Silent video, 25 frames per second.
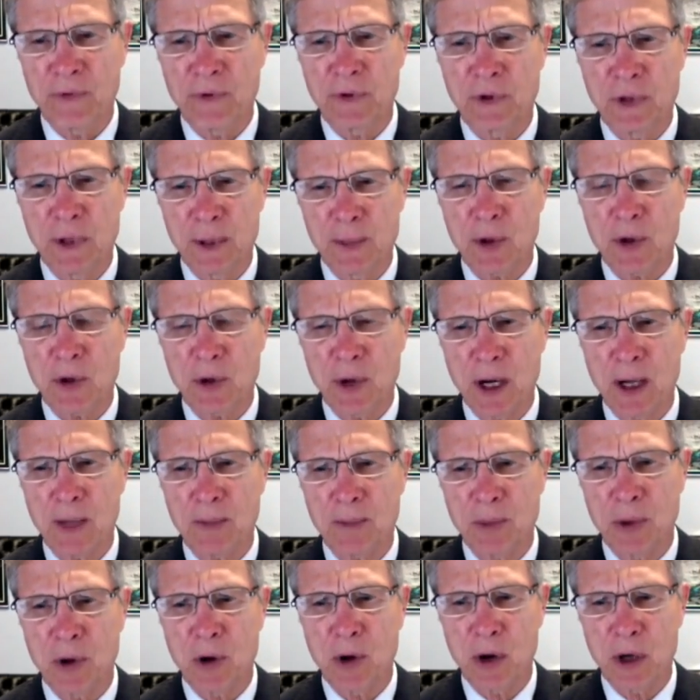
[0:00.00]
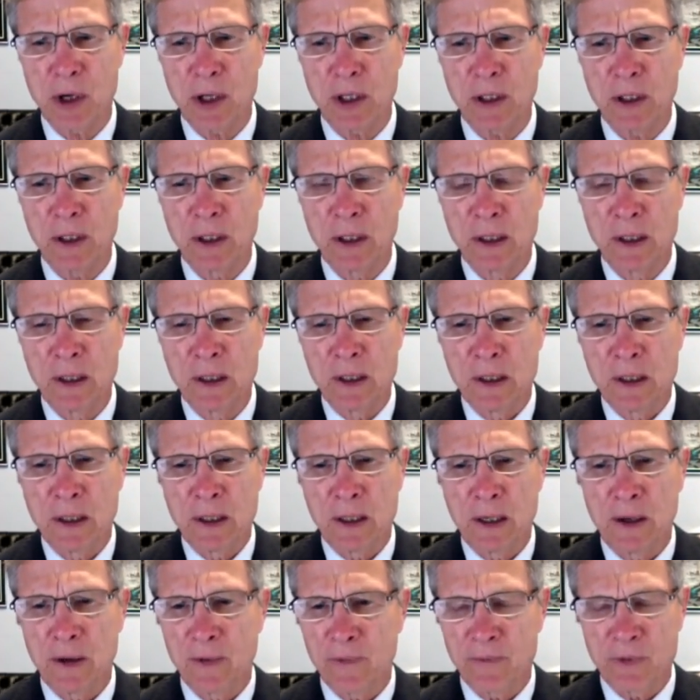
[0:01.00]
the Democrat Party,
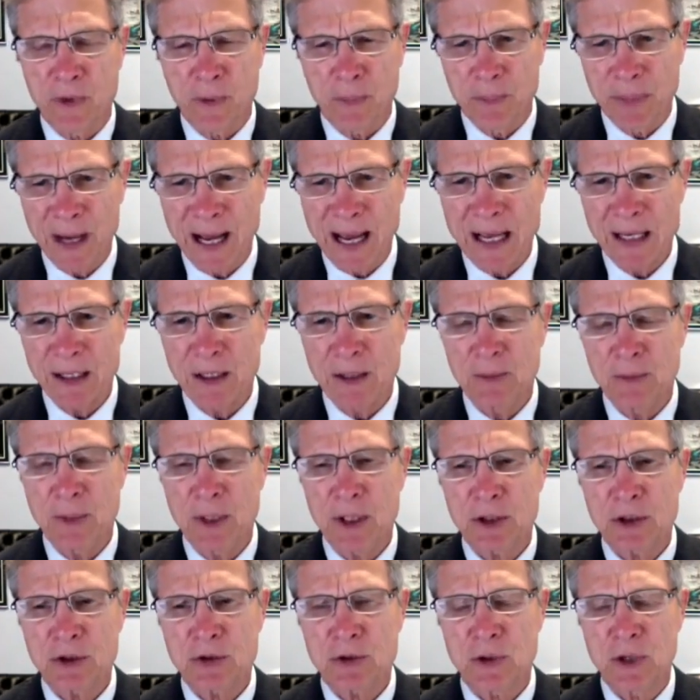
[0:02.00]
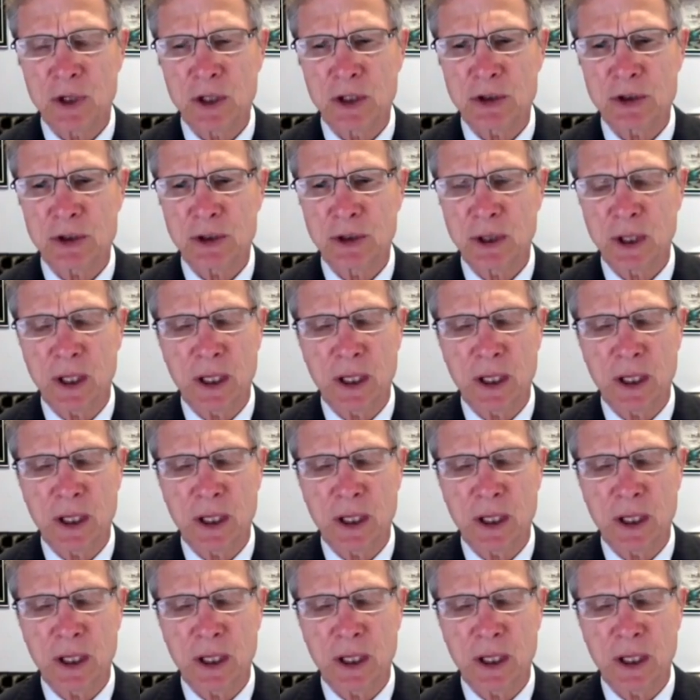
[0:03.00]
of the Biden administration,